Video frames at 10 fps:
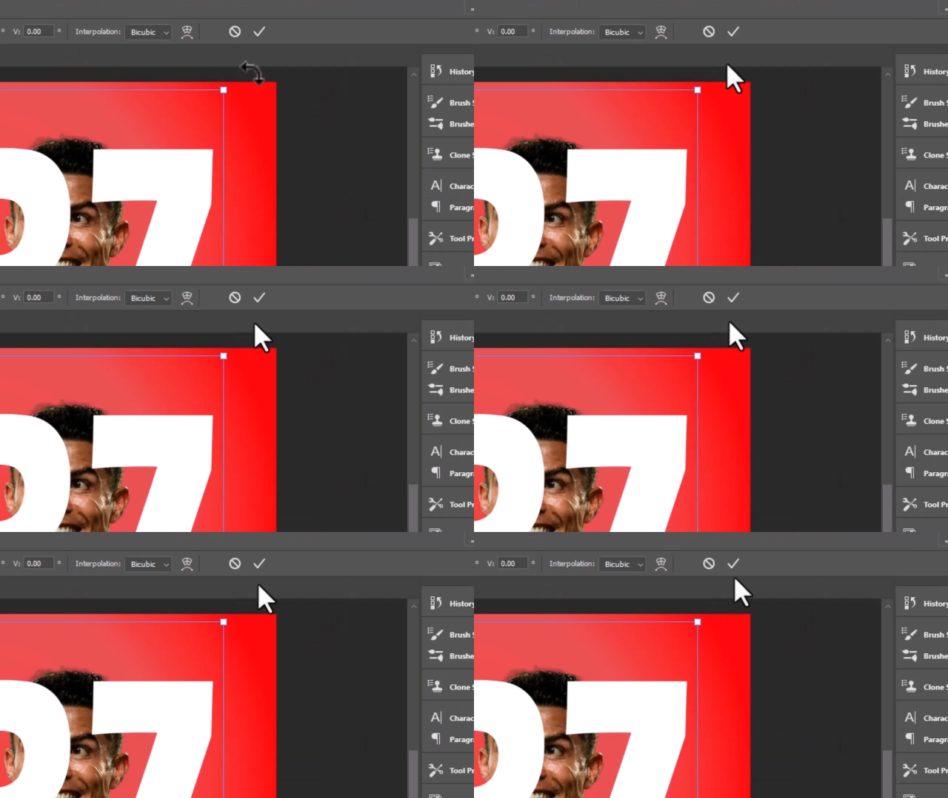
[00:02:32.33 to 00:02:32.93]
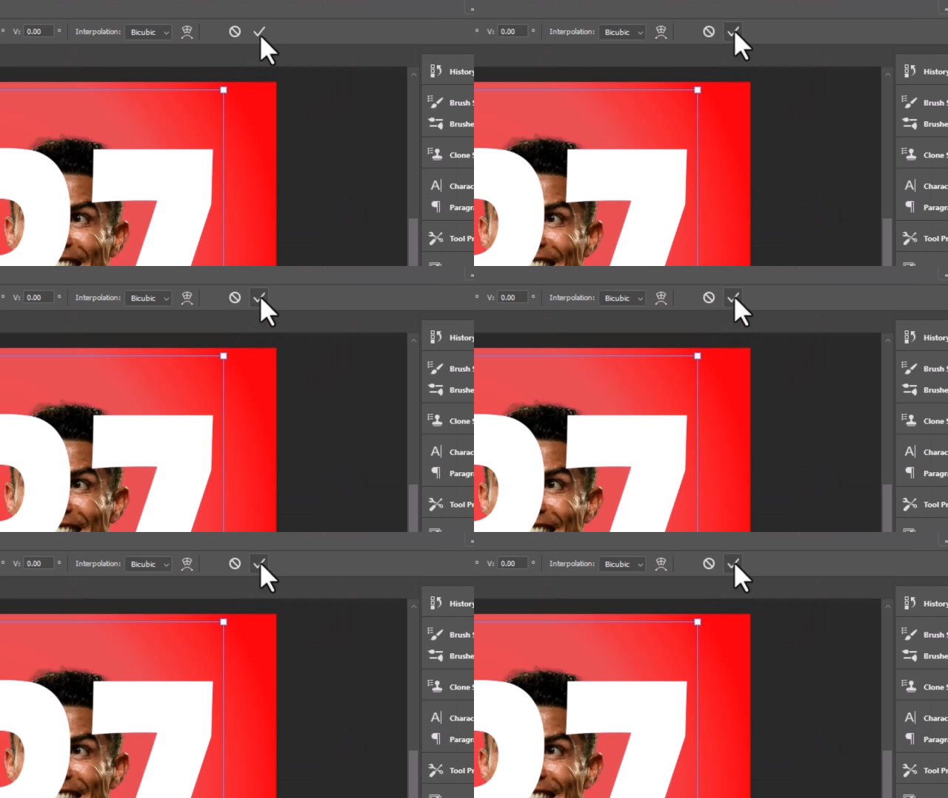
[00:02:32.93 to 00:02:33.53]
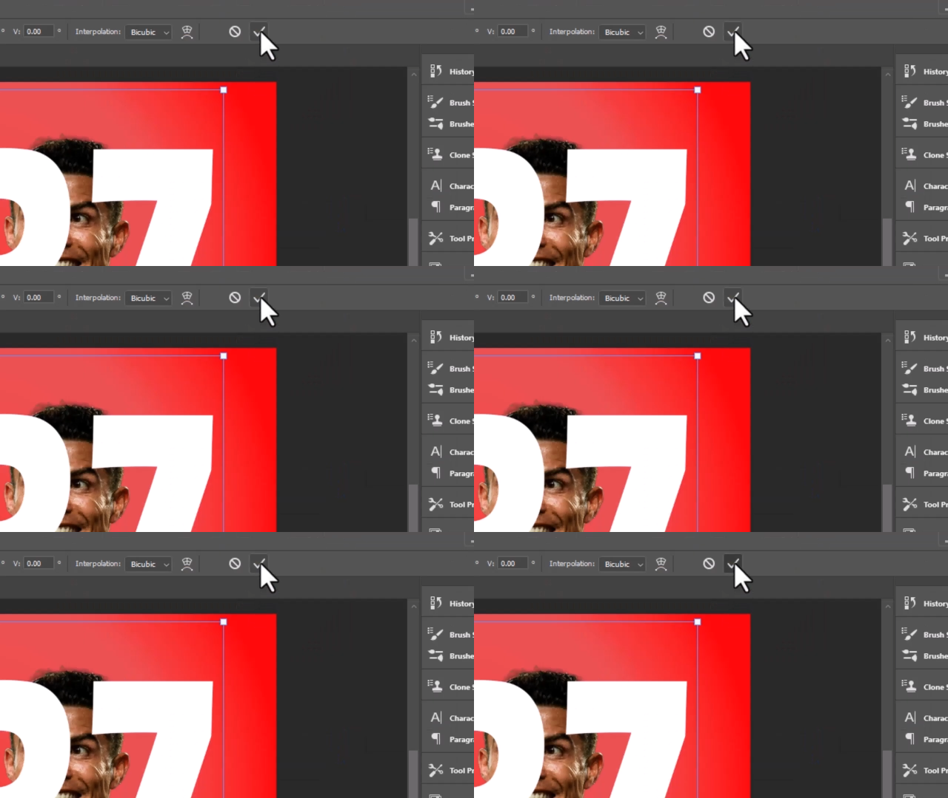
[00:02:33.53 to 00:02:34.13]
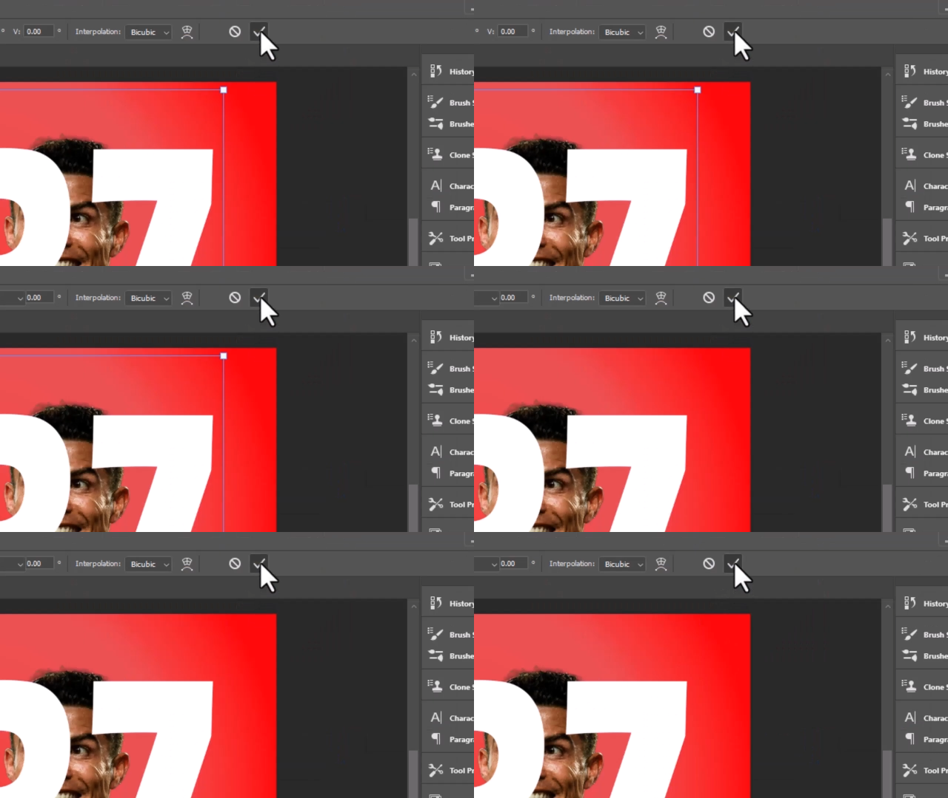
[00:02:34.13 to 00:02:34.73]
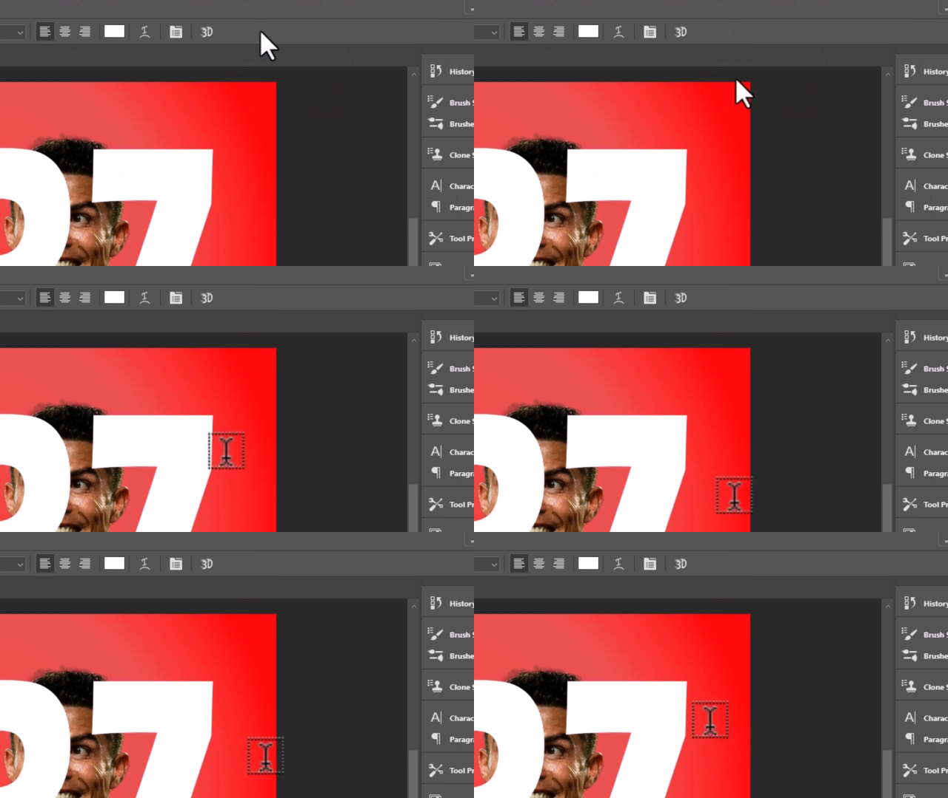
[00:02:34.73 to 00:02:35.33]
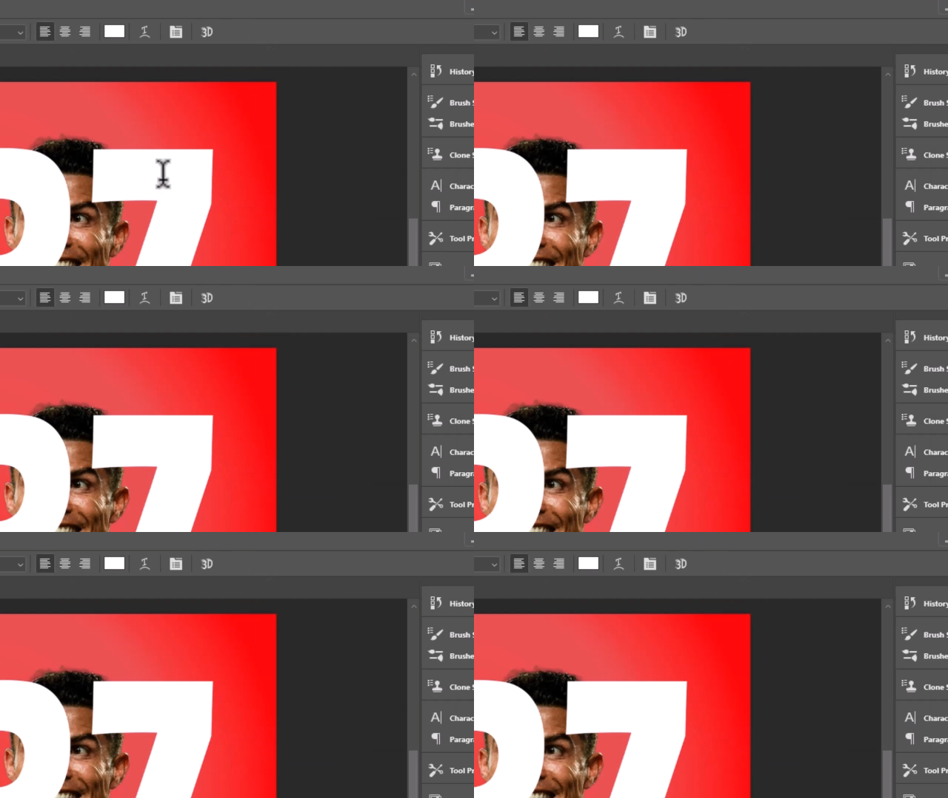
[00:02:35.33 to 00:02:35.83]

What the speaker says: [unreadable: no face in view]